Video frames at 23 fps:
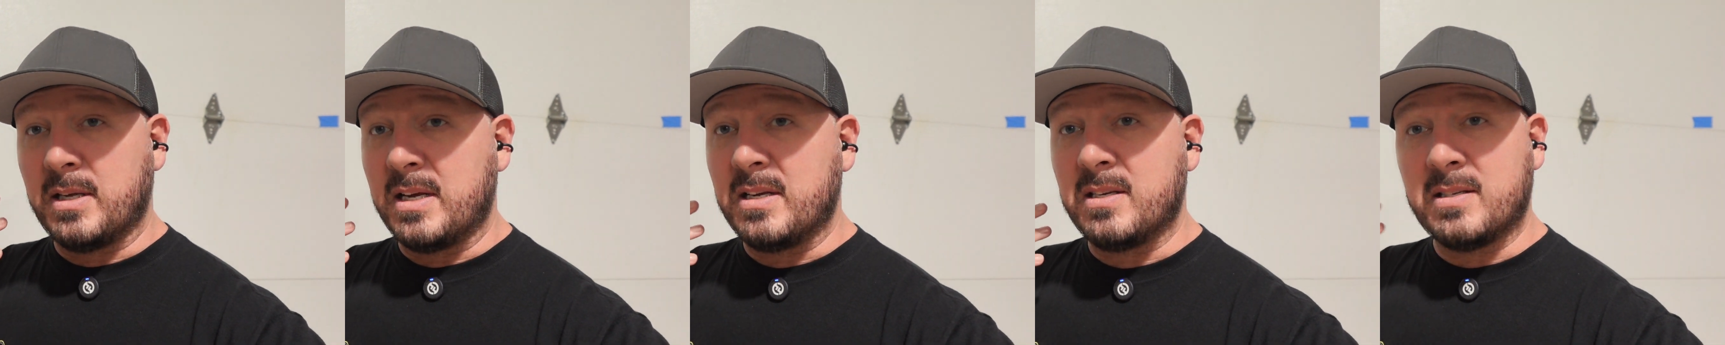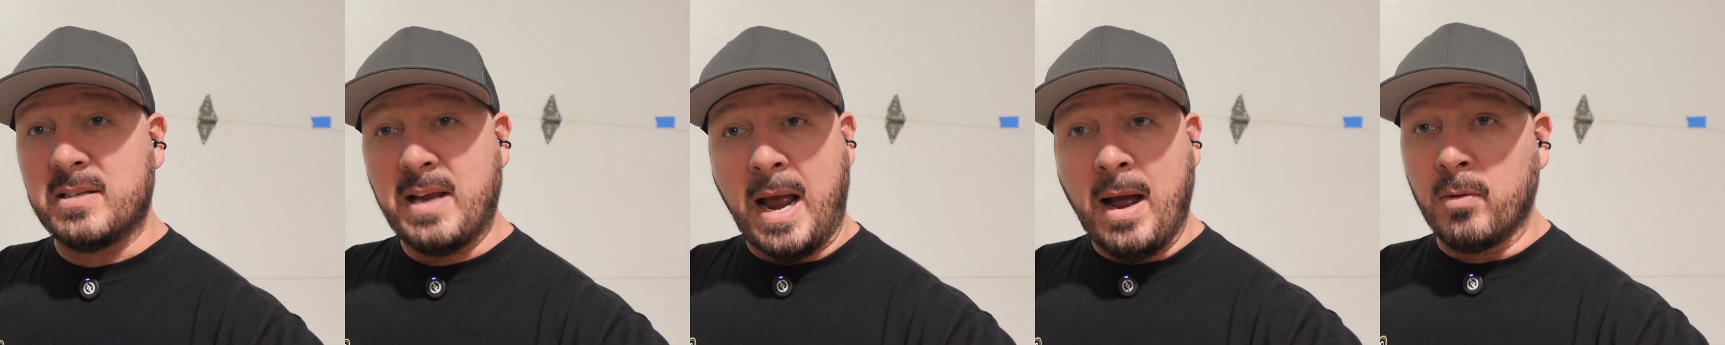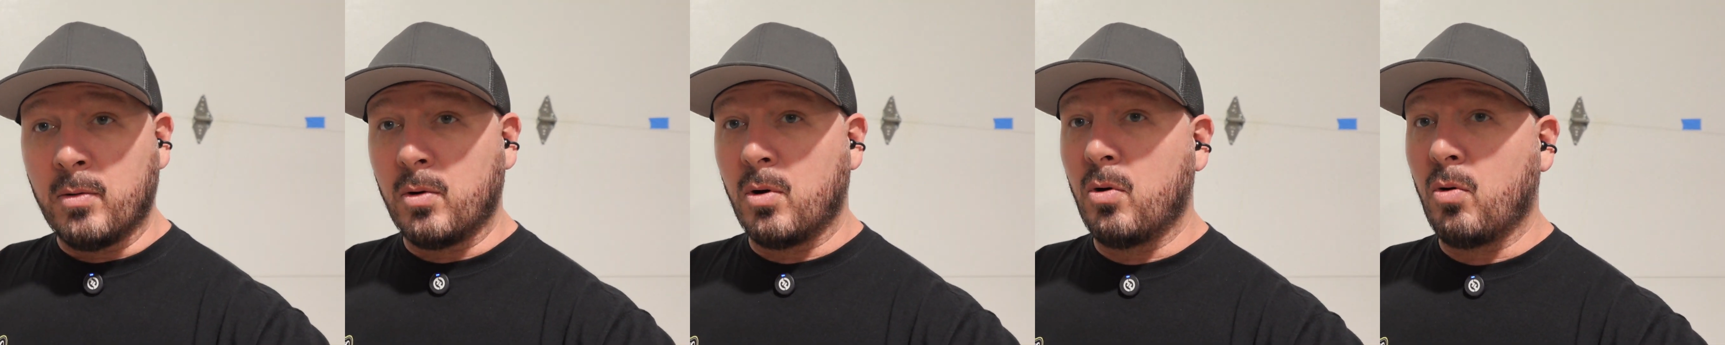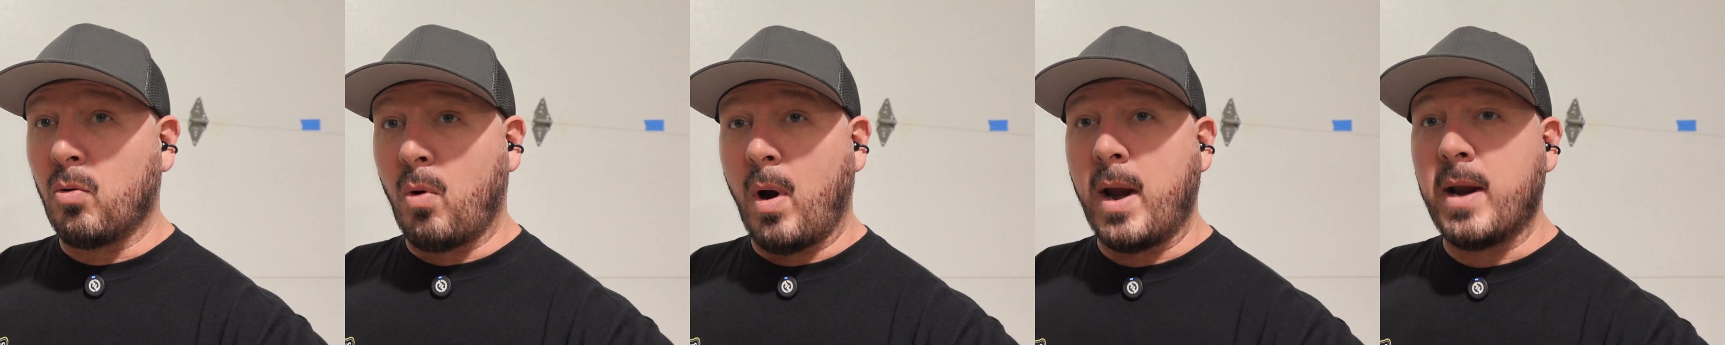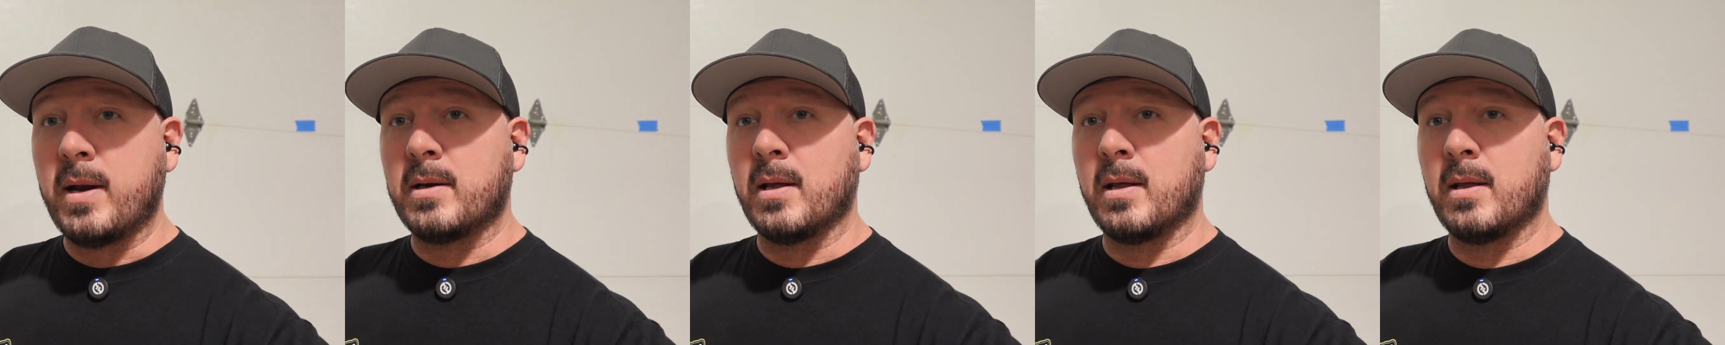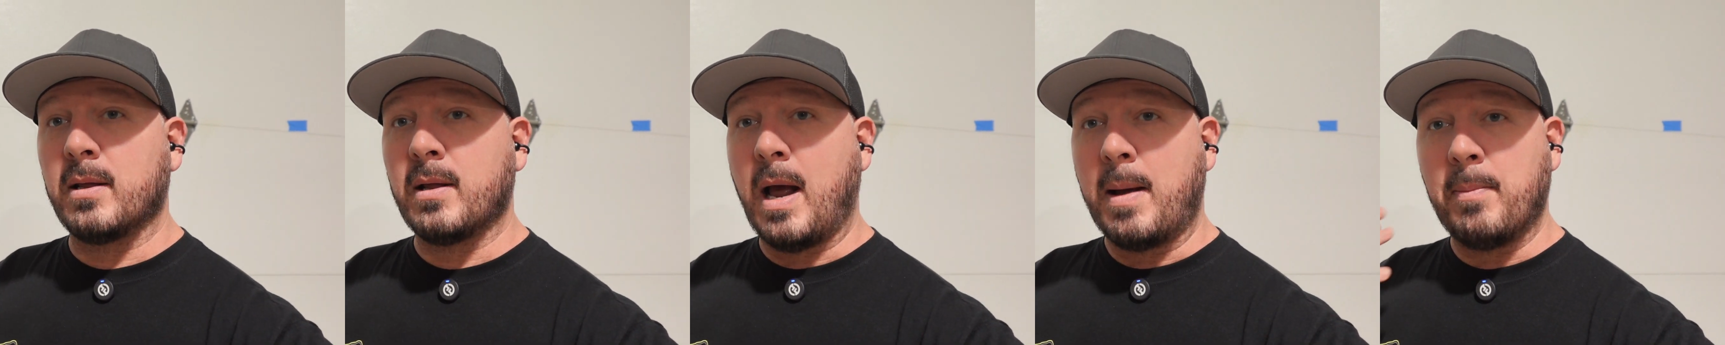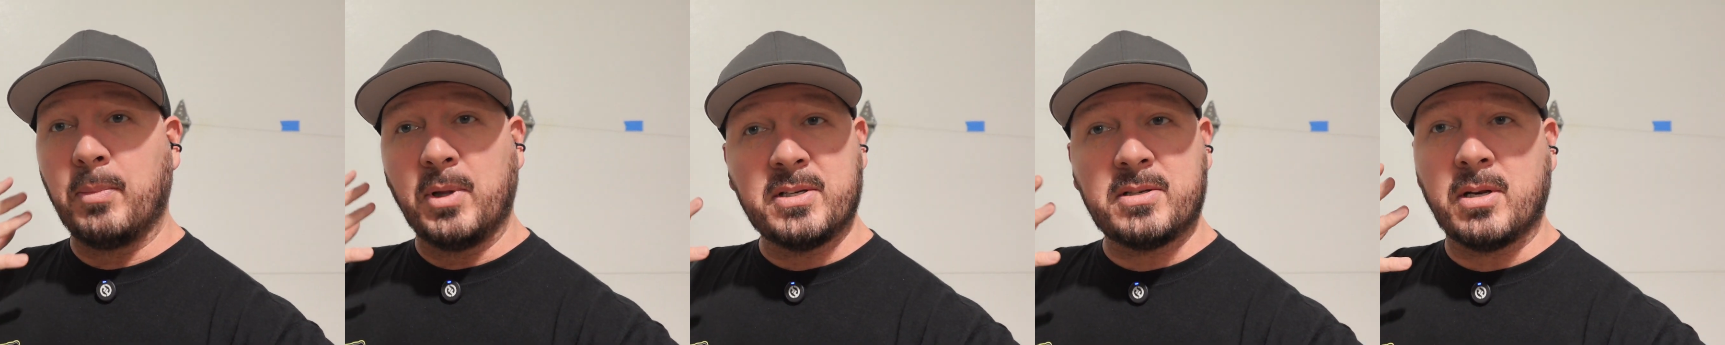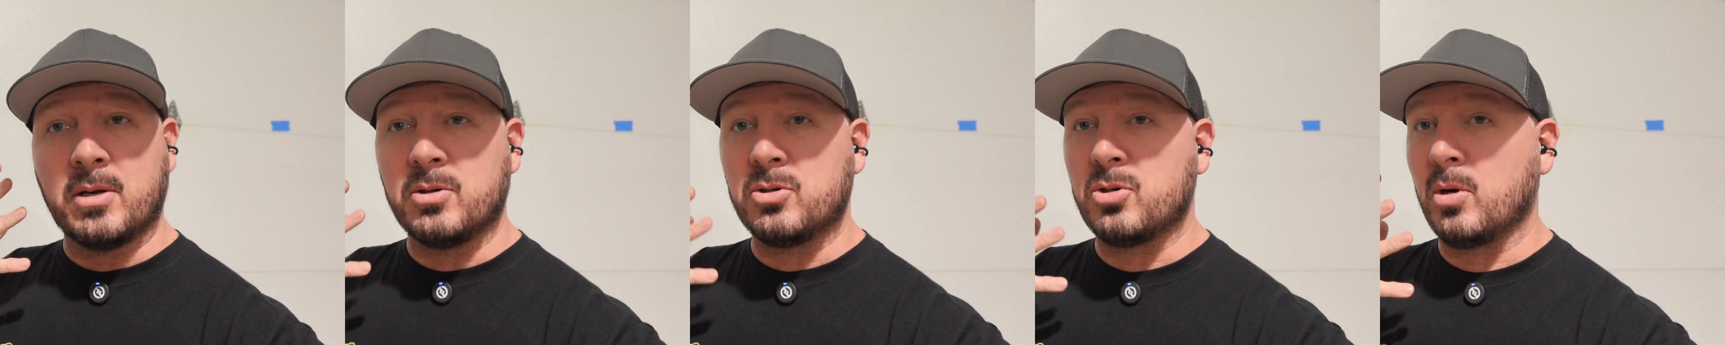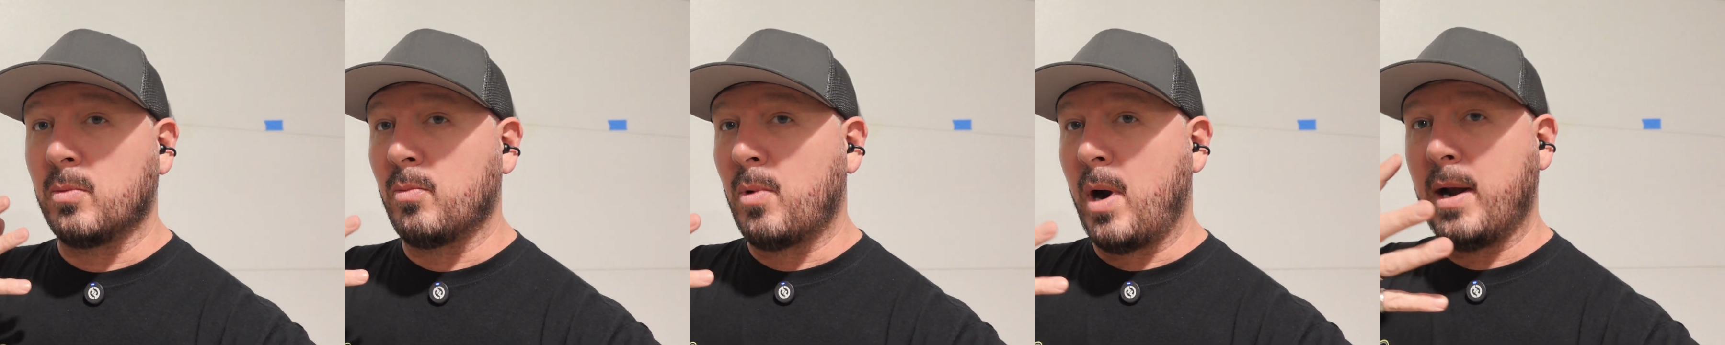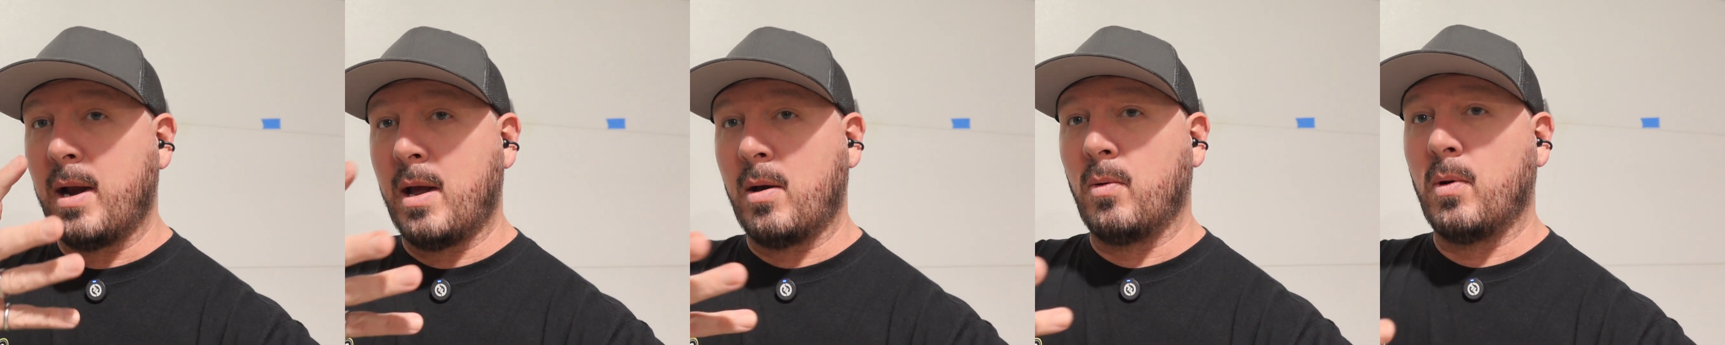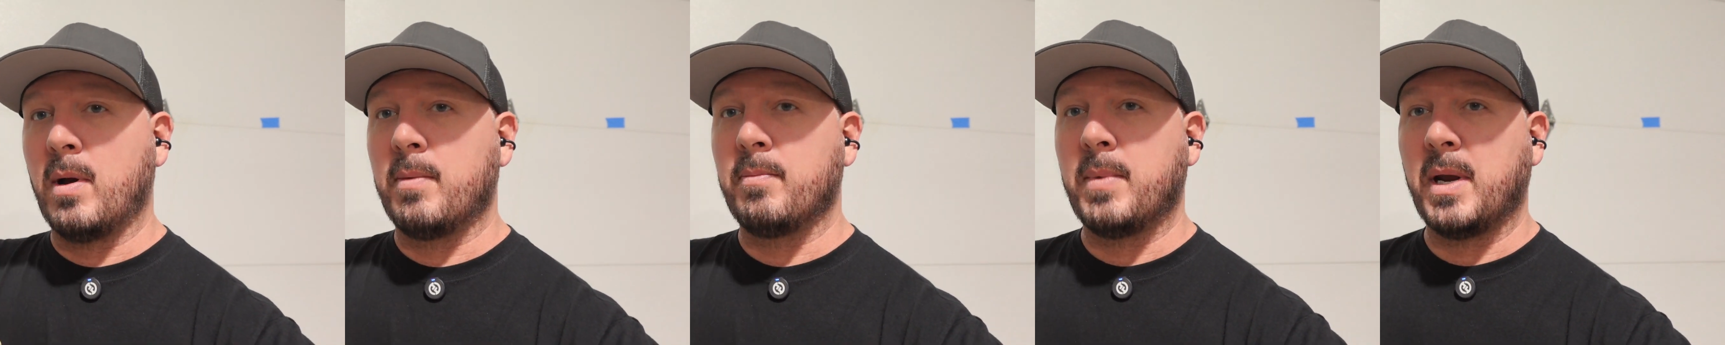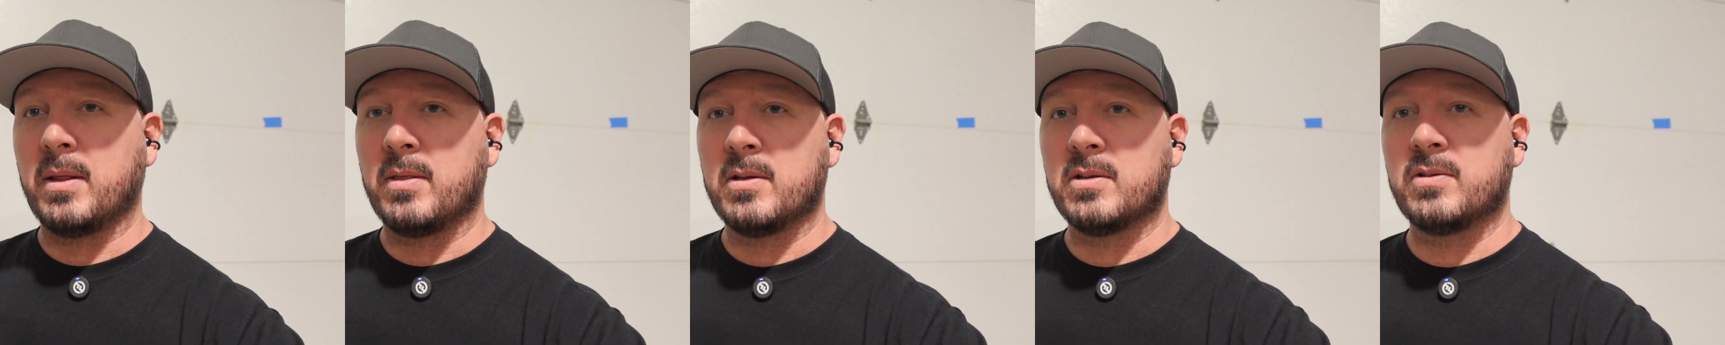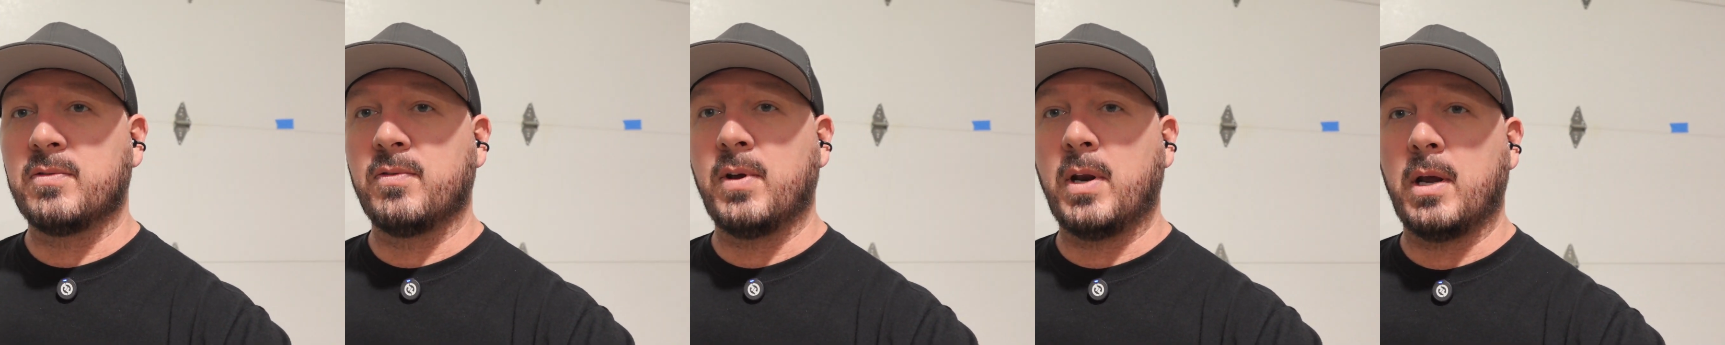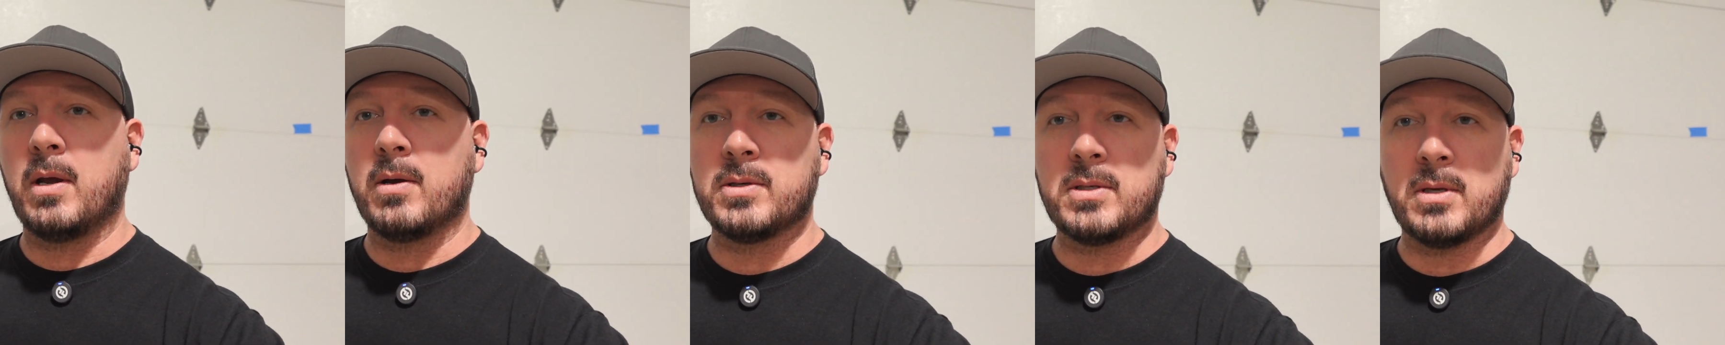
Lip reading: They sound great. I'm listening to them right now while I'm making this video,